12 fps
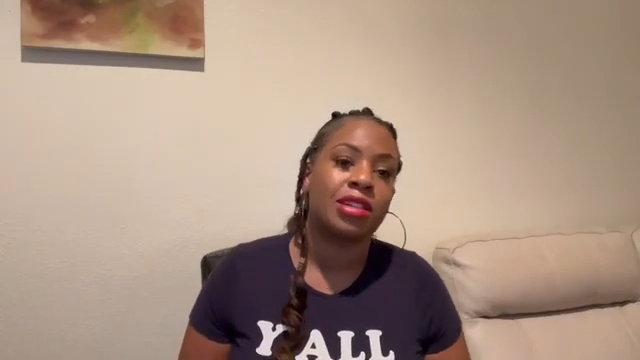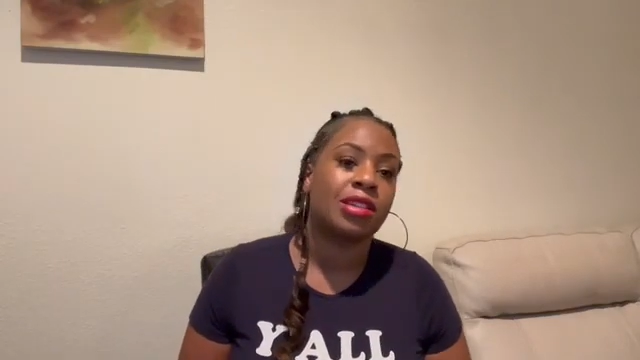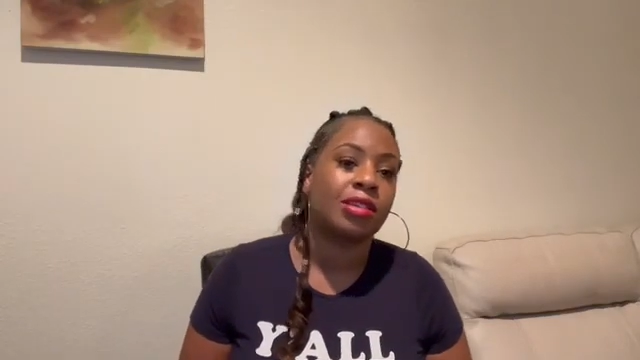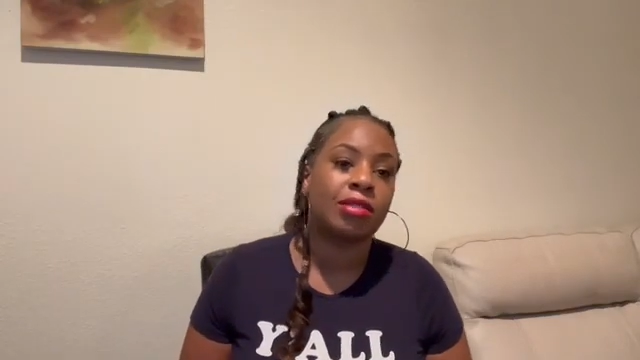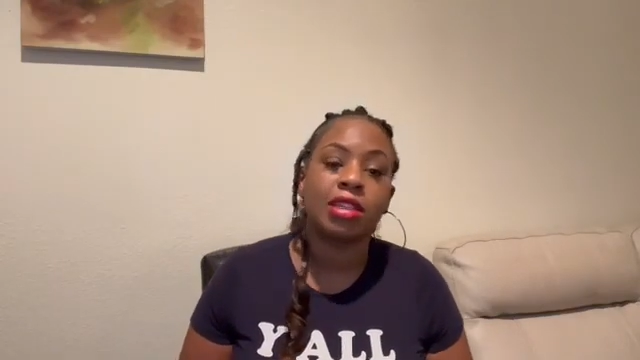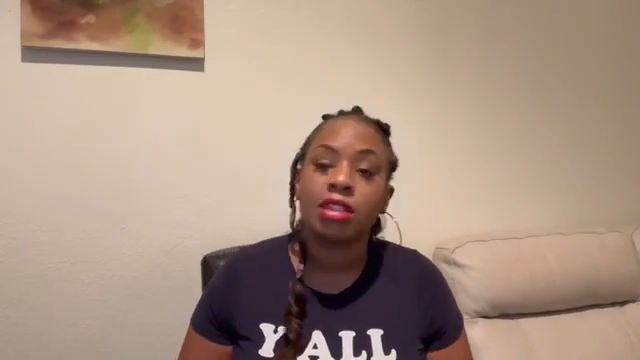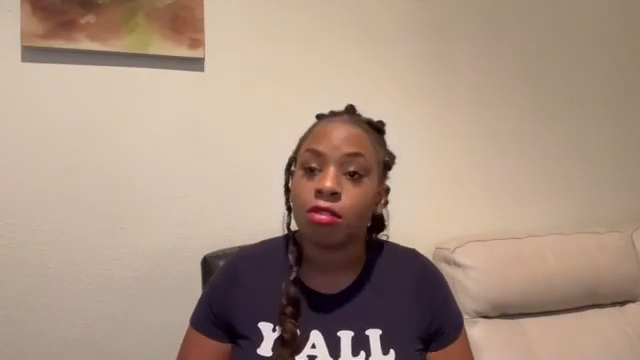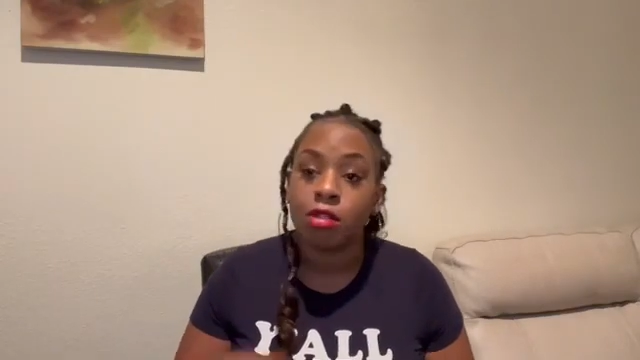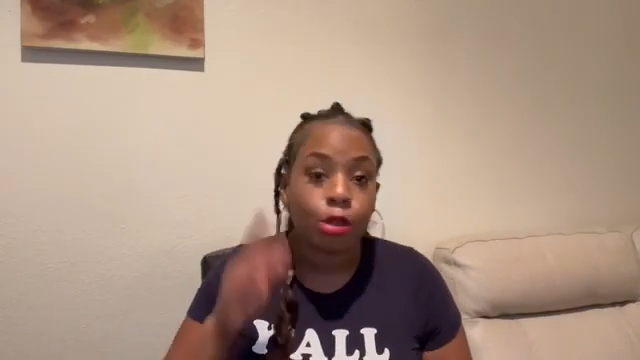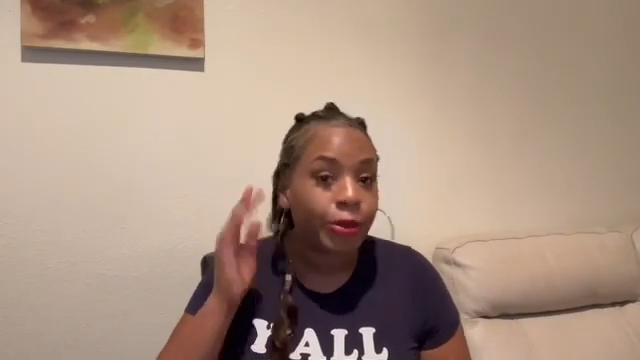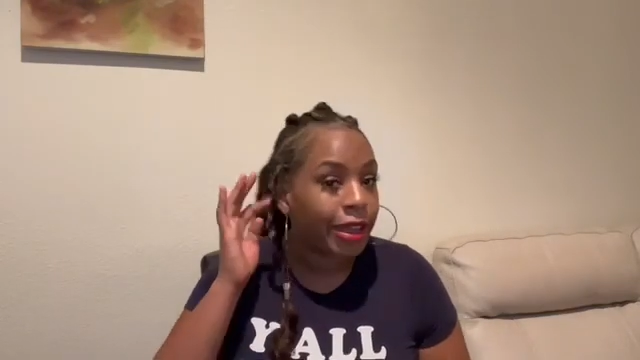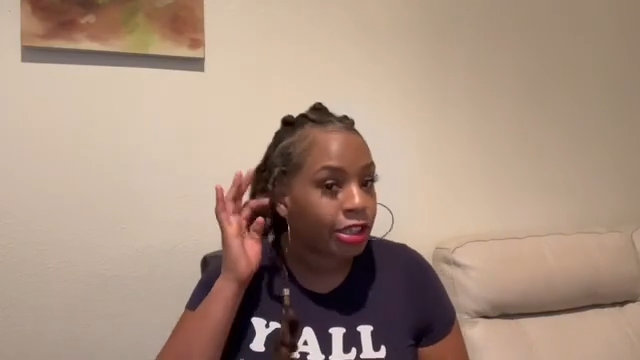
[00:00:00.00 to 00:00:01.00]
He don't
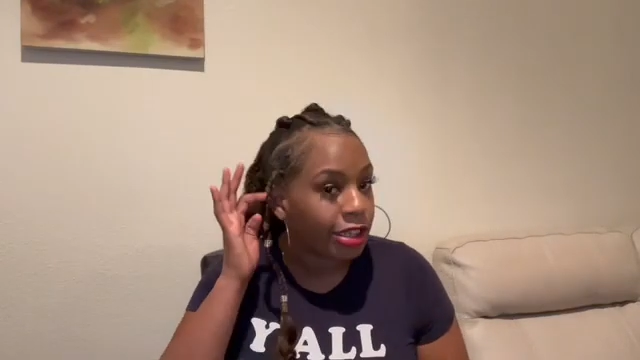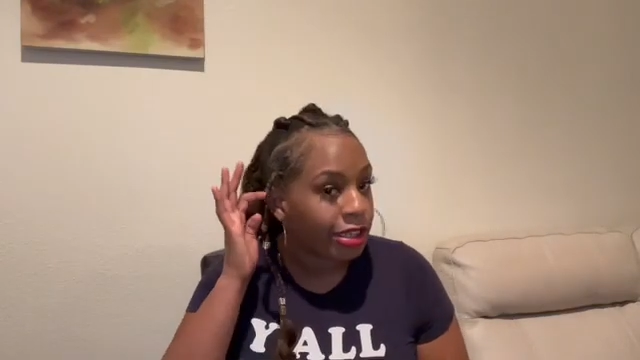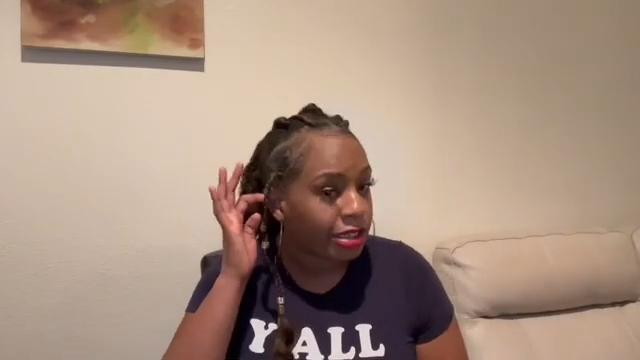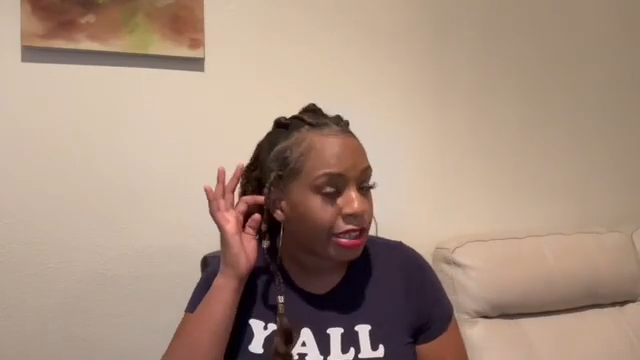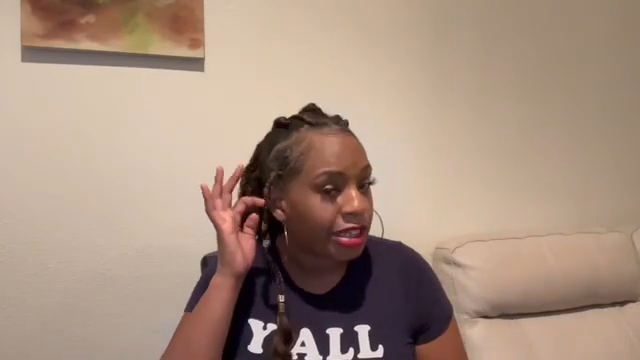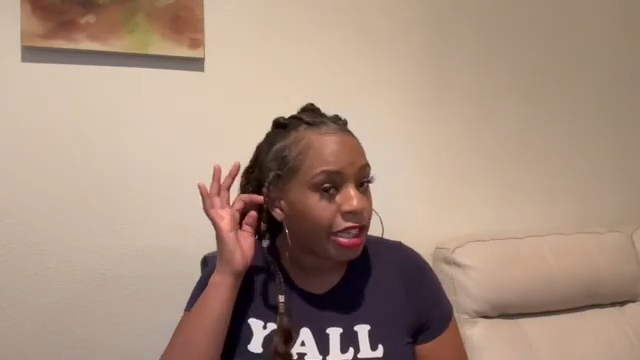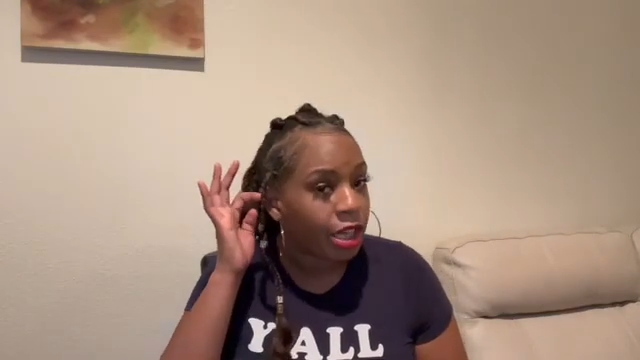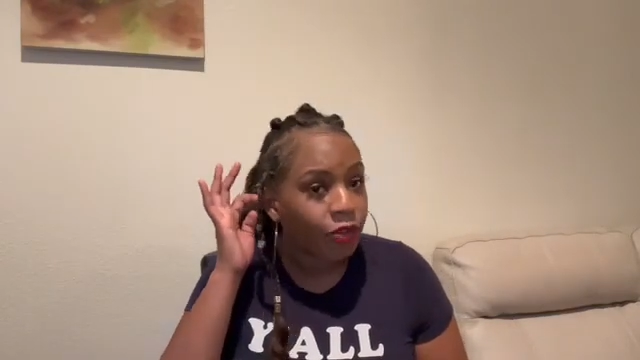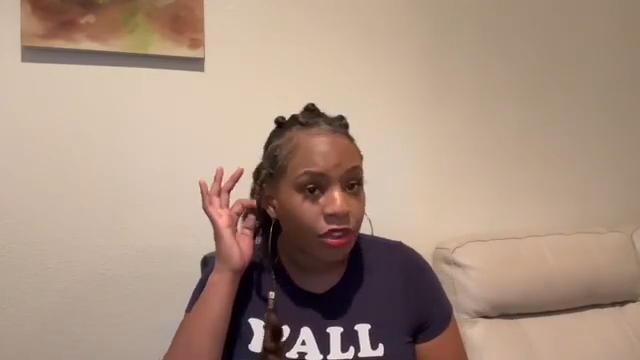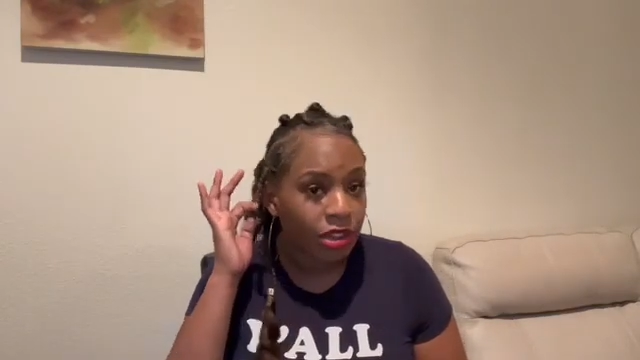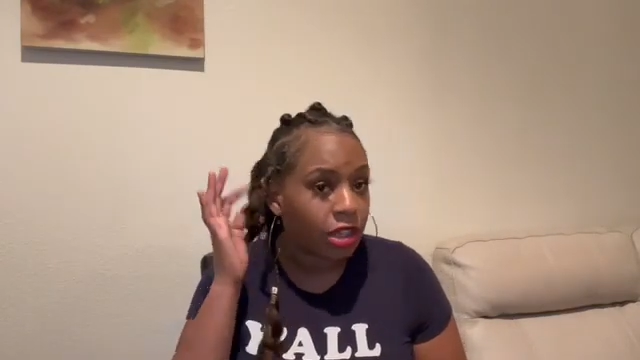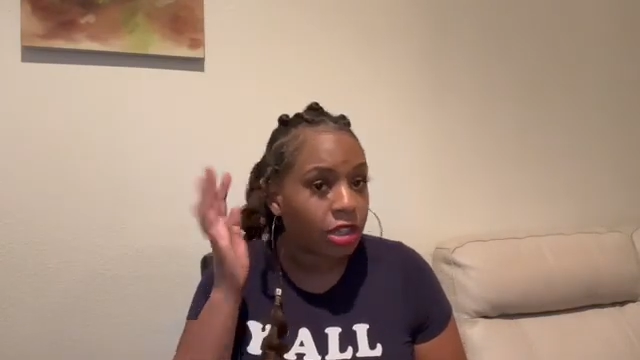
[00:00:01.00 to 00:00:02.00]
know about Jessica. He ain't
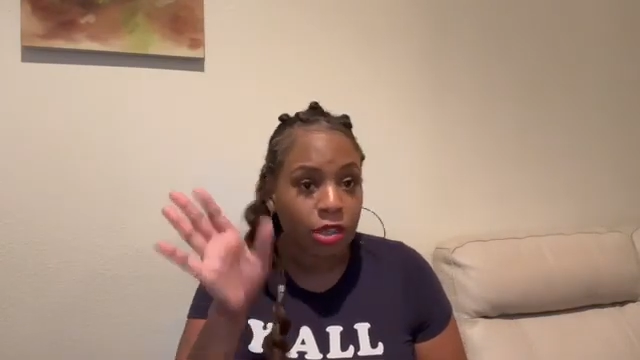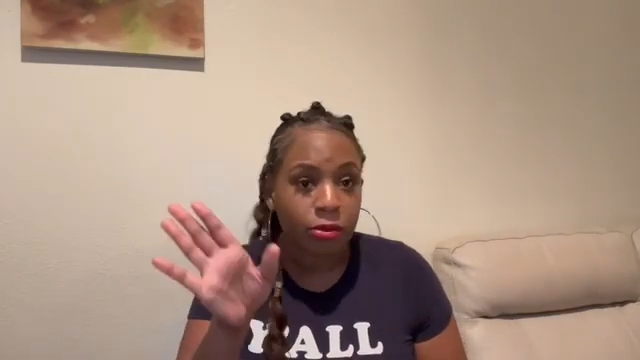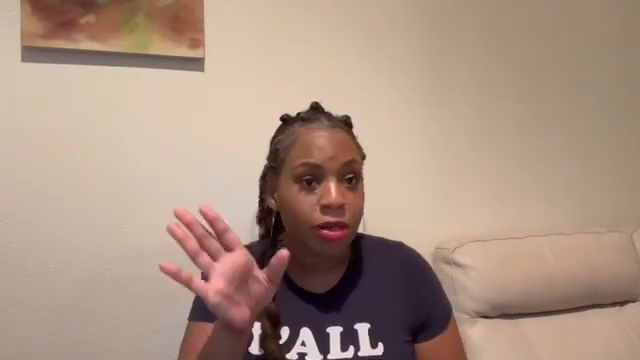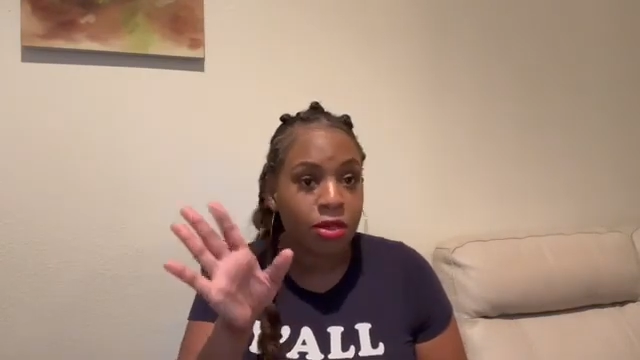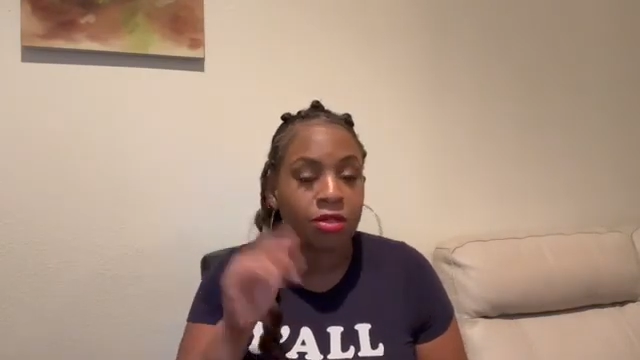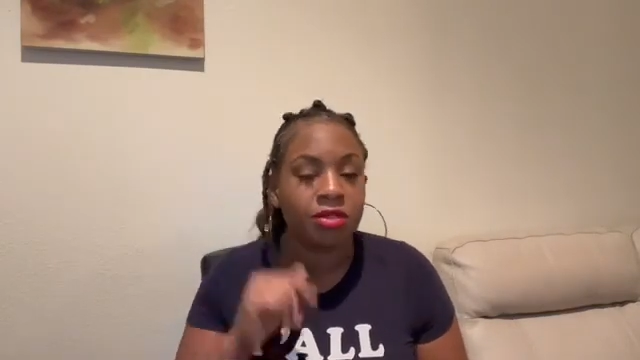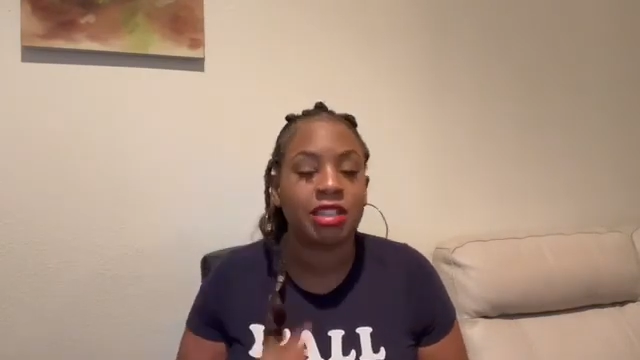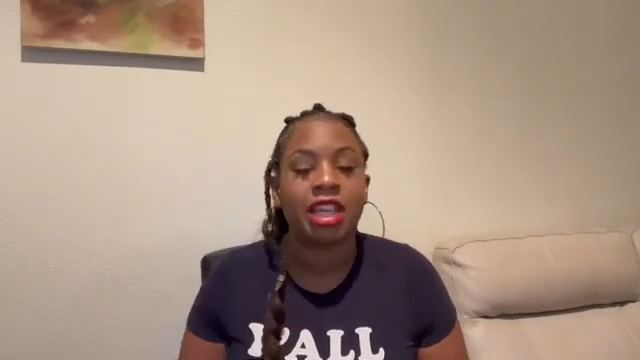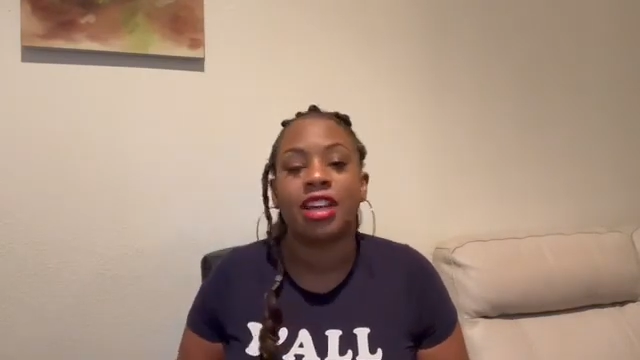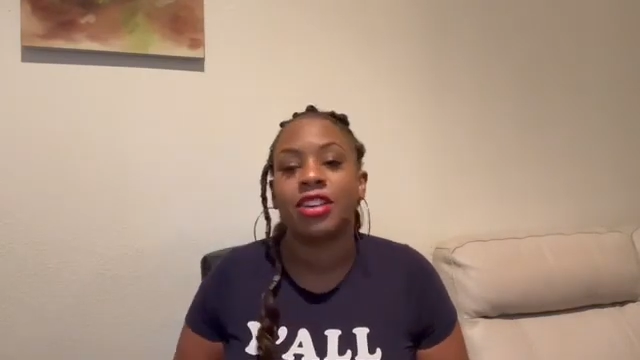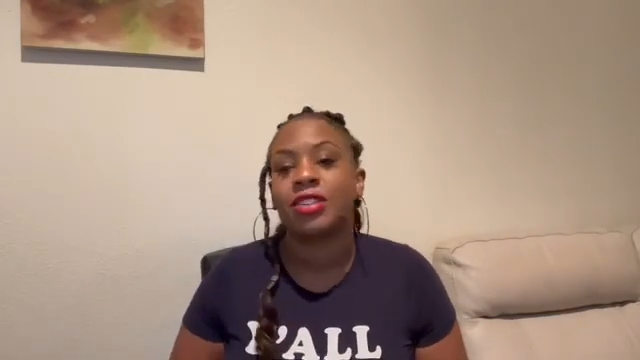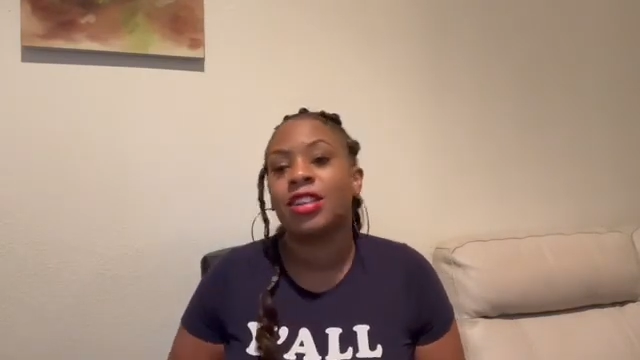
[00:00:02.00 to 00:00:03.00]
feeling her no more.
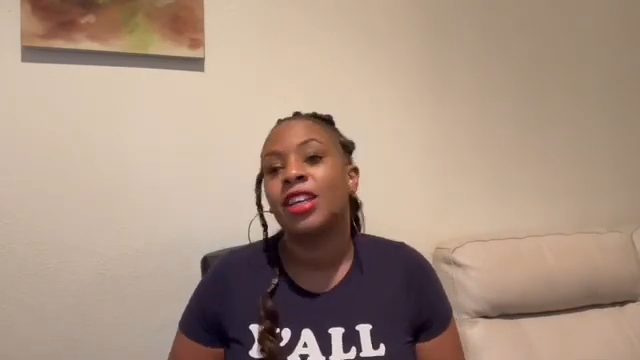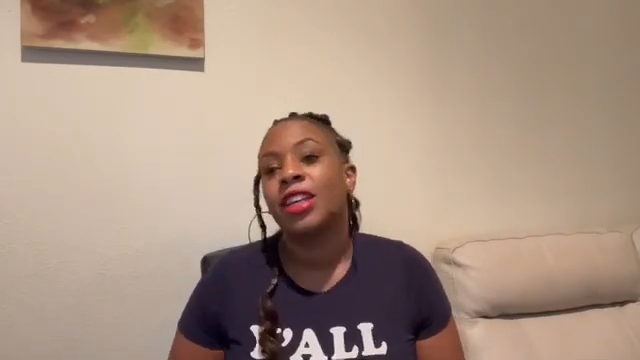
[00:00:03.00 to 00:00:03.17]
So,